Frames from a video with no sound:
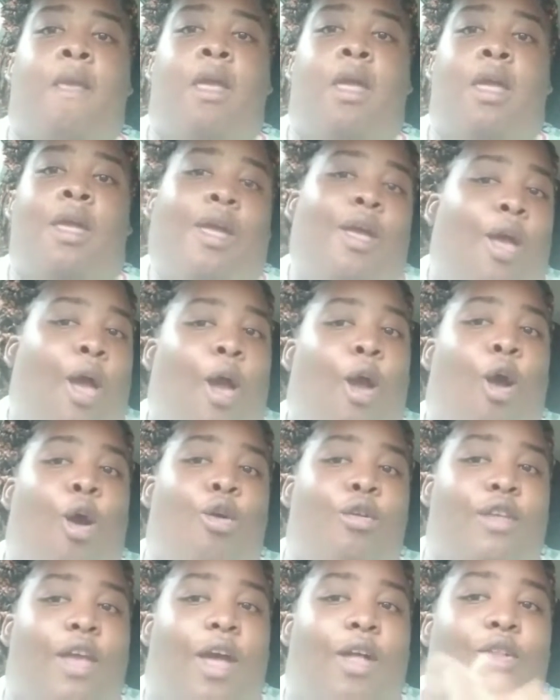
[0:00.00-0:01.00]
and I
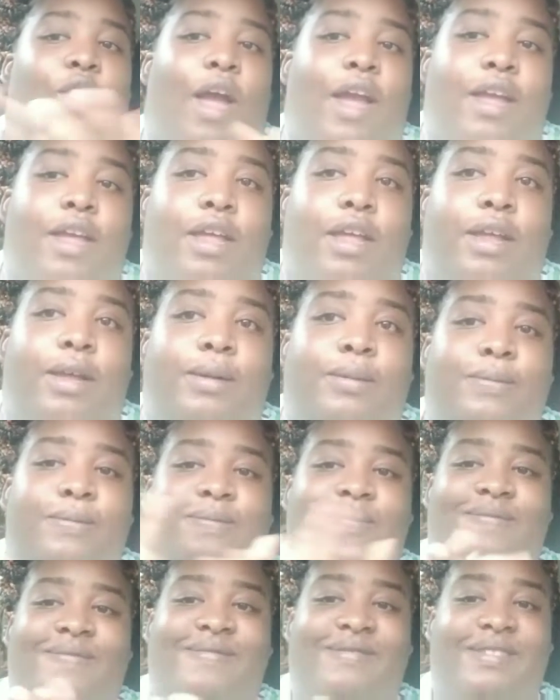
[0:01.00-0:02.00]
hope y'all like it.
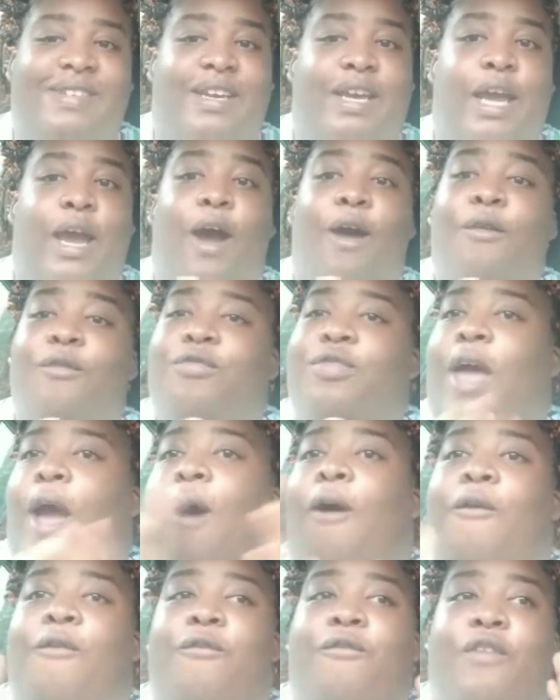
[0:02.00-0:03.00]
Cause I'm not,
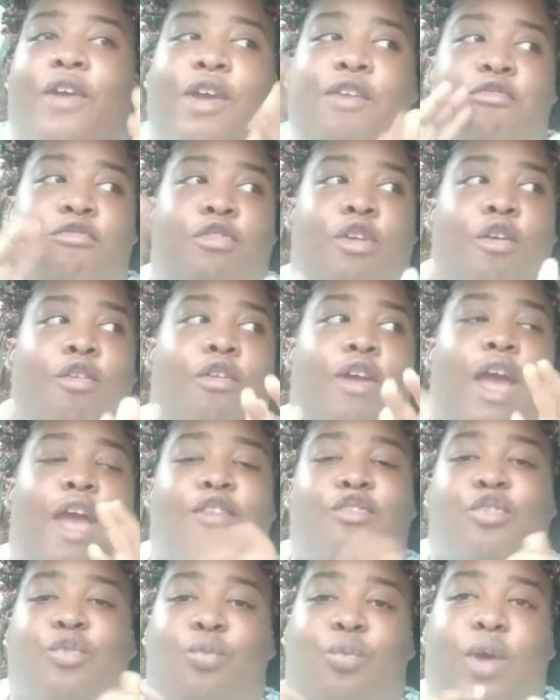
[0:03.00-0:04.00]
I'm very nervous
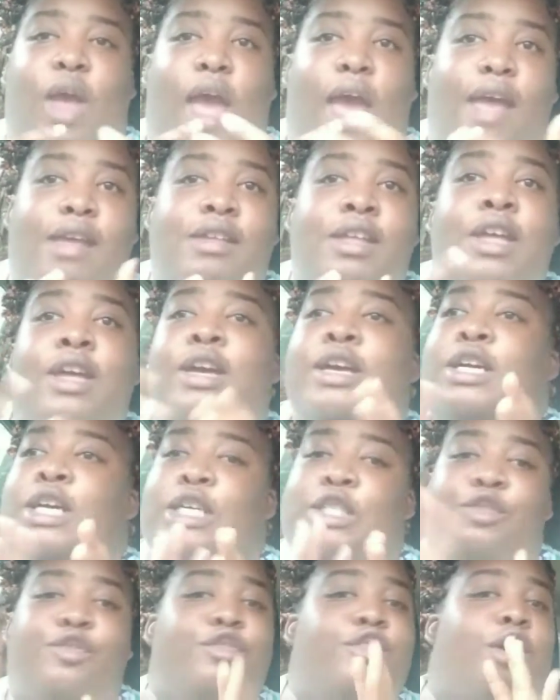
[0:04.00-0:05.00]
how she react.
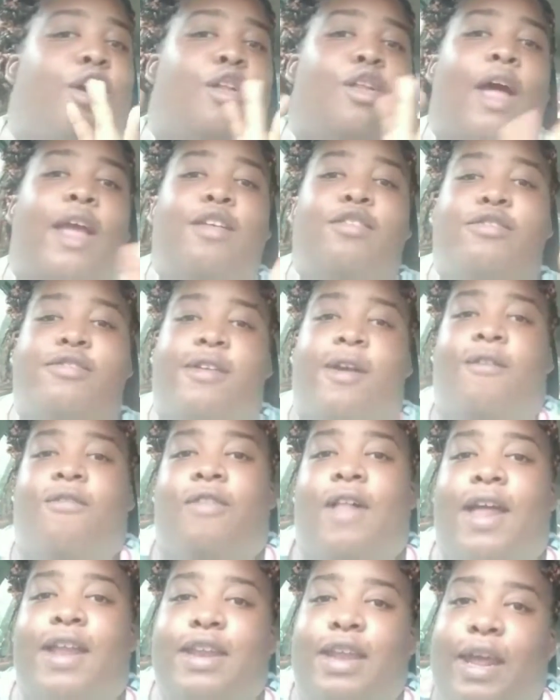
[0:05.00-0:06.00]
Cause she don't like
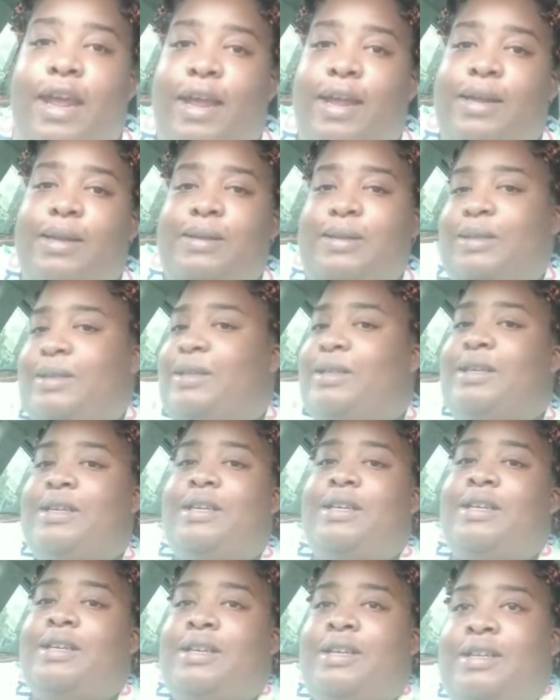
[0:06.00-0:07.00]
stuff like that.
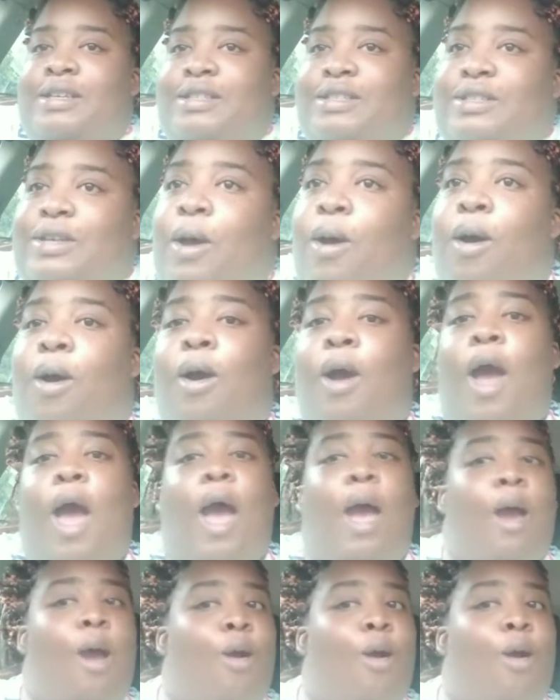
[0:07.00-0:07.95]
So I